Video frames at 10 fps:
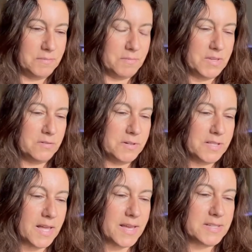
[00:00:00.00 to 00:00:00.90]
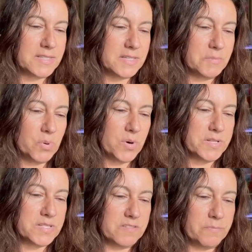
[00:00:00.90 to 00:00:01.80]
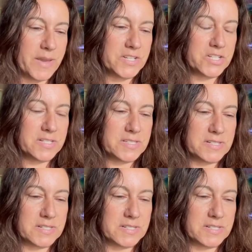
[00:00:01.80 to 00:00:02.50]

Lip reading: May you realize the importance of patience and